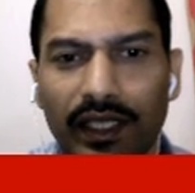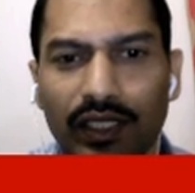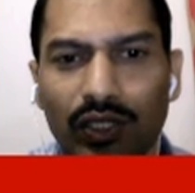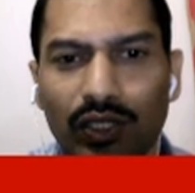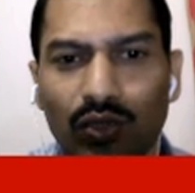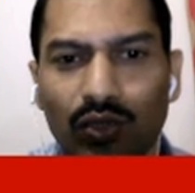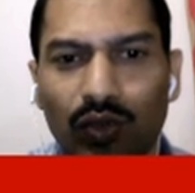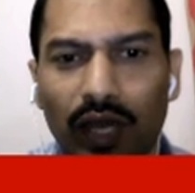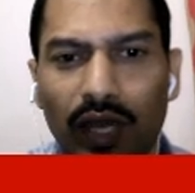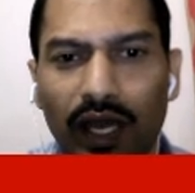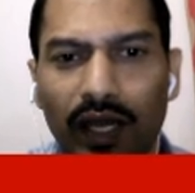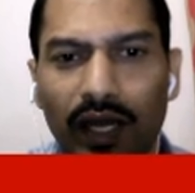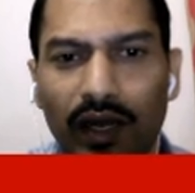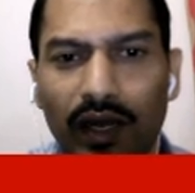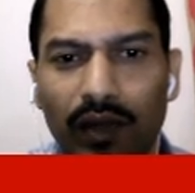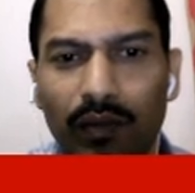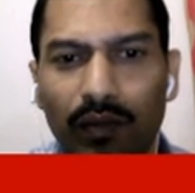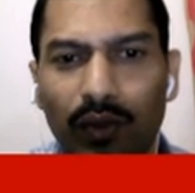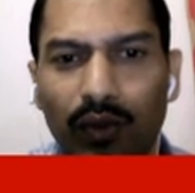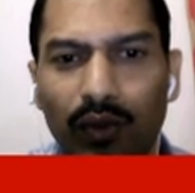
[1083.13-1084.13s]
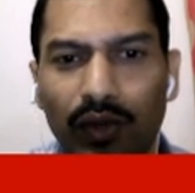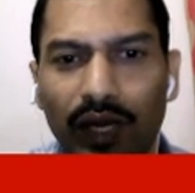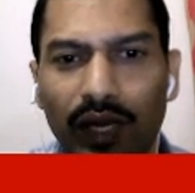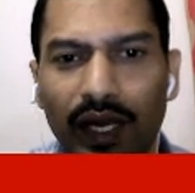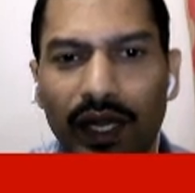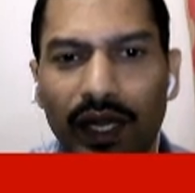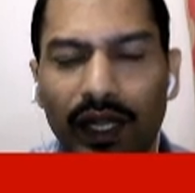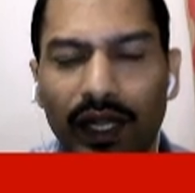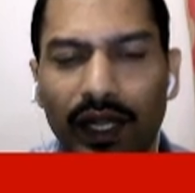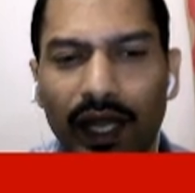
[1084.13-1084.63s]
square upon
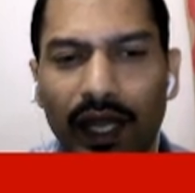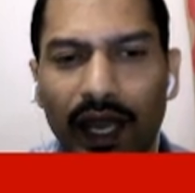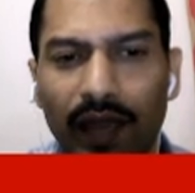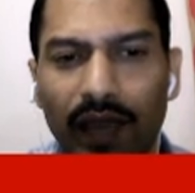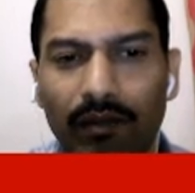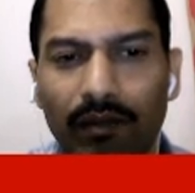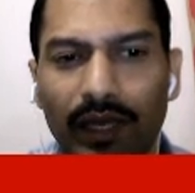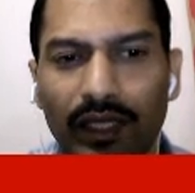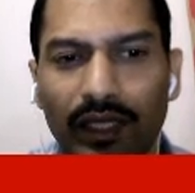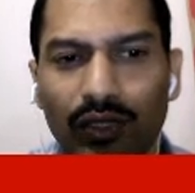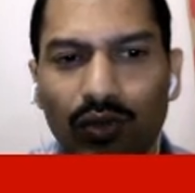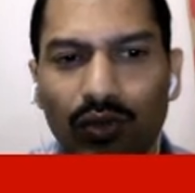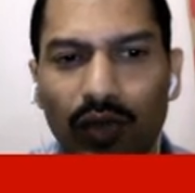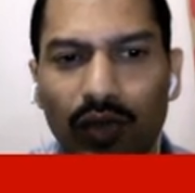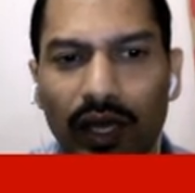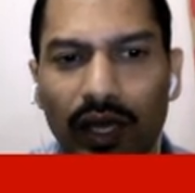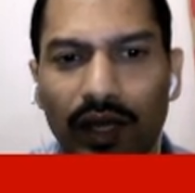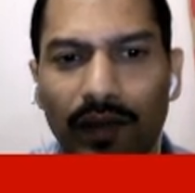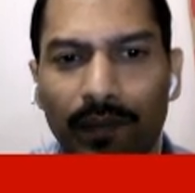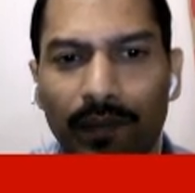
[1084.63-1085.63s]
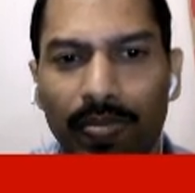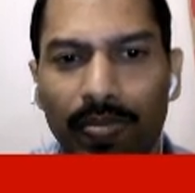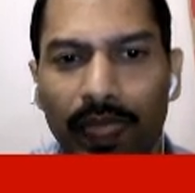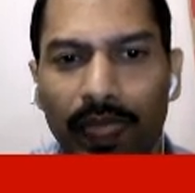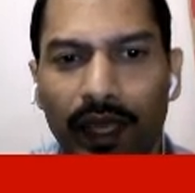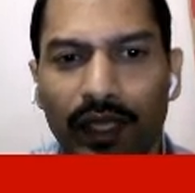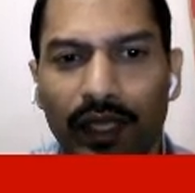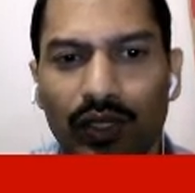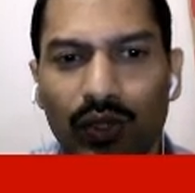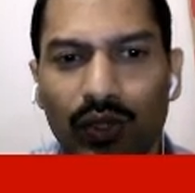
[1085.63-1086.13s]
8m a square.
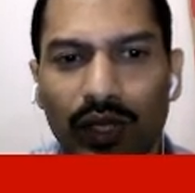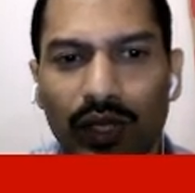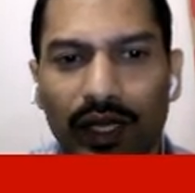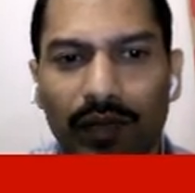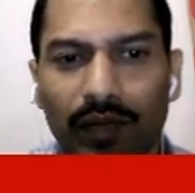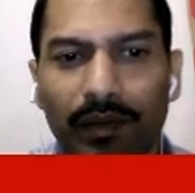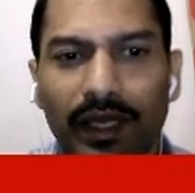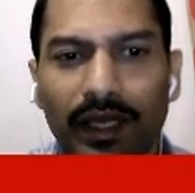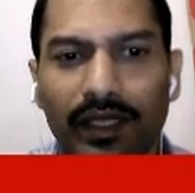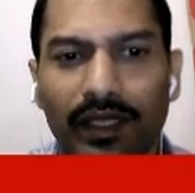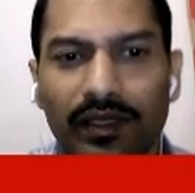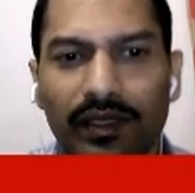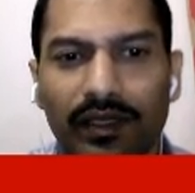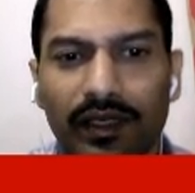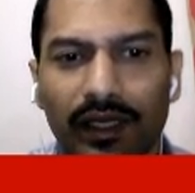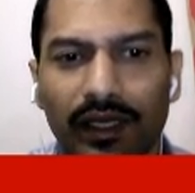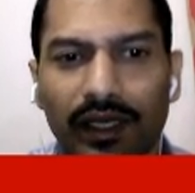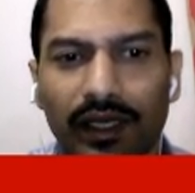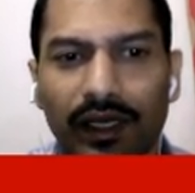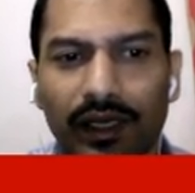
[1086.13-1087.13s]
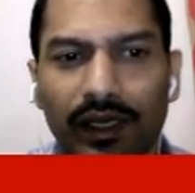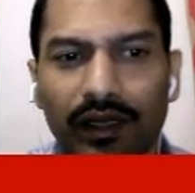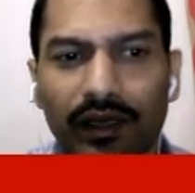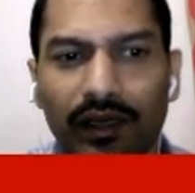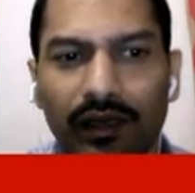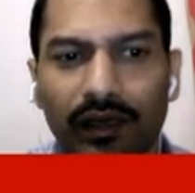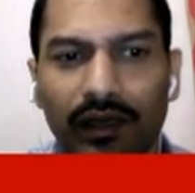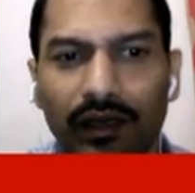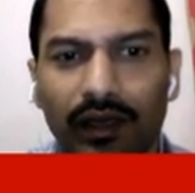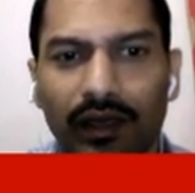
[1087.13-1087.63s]
So it means here
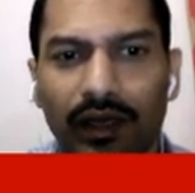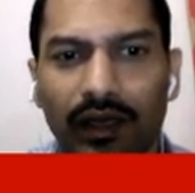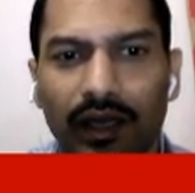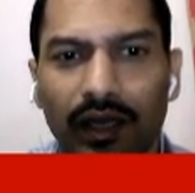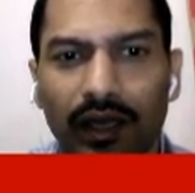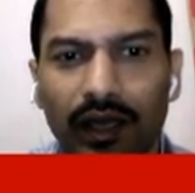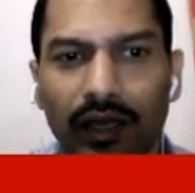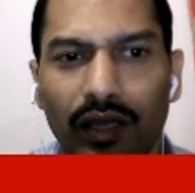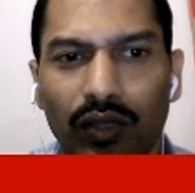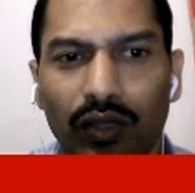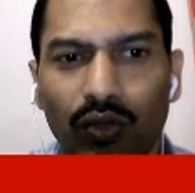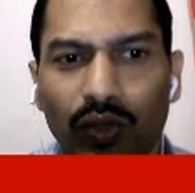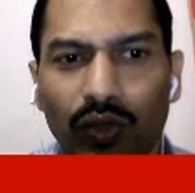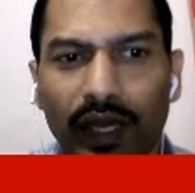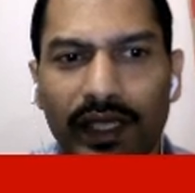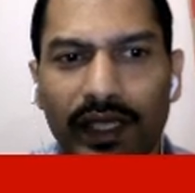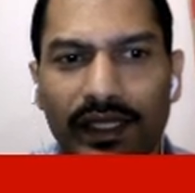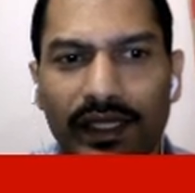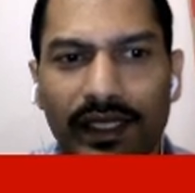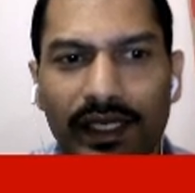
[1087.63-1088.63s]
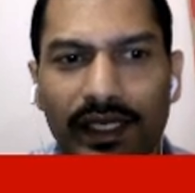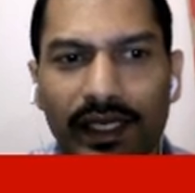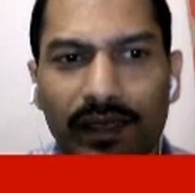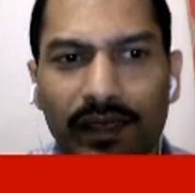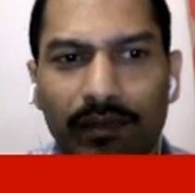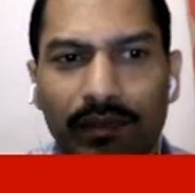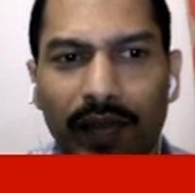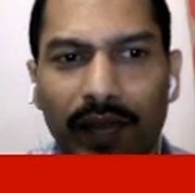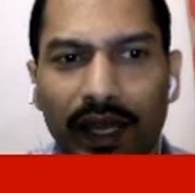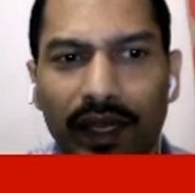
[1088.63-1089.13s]
you can see
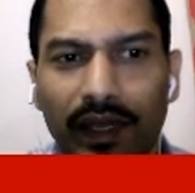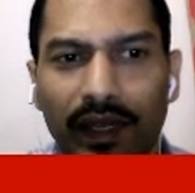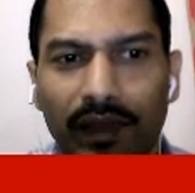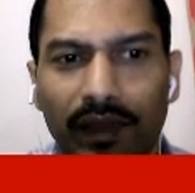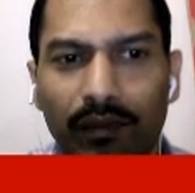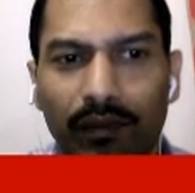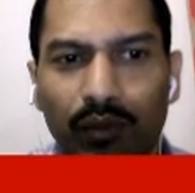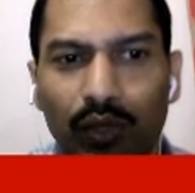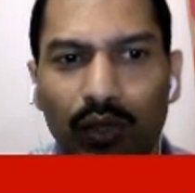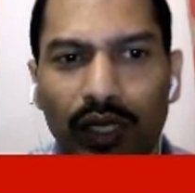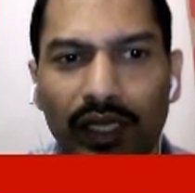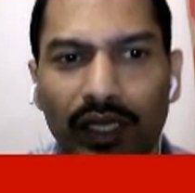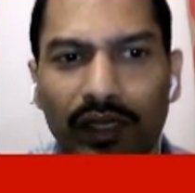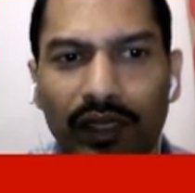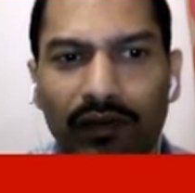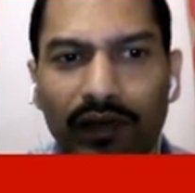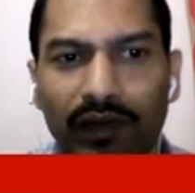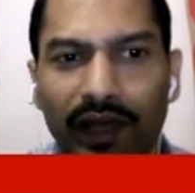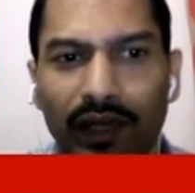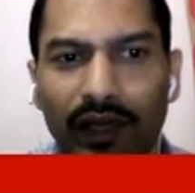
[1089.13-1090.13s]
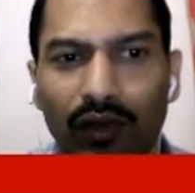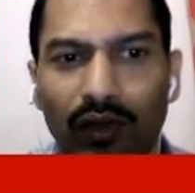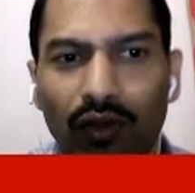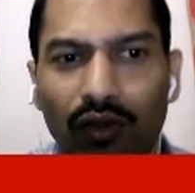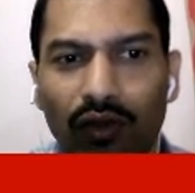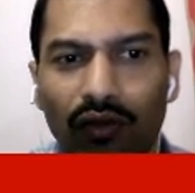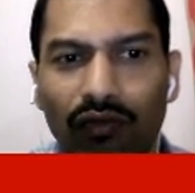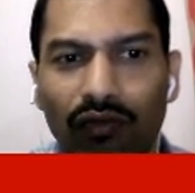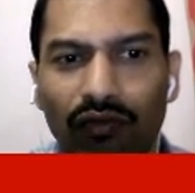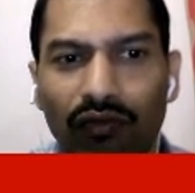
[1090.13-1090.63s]
by putting the value
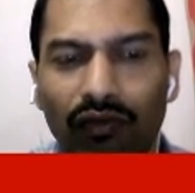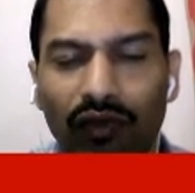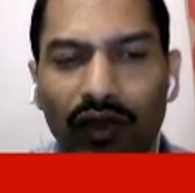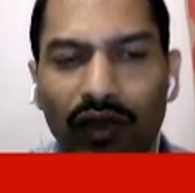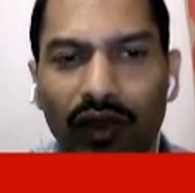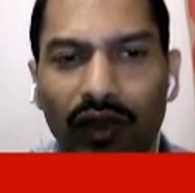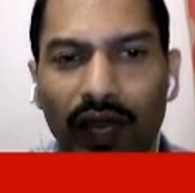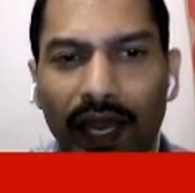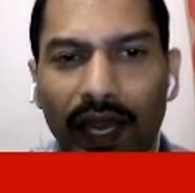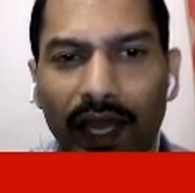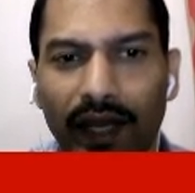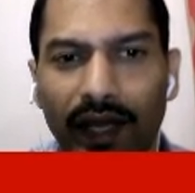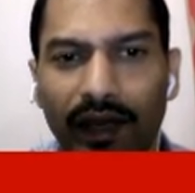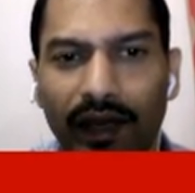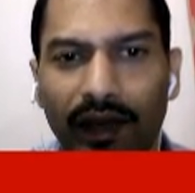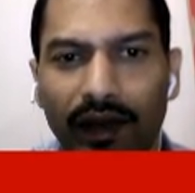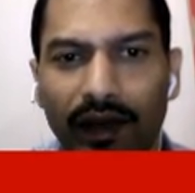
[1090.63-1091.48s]
of n,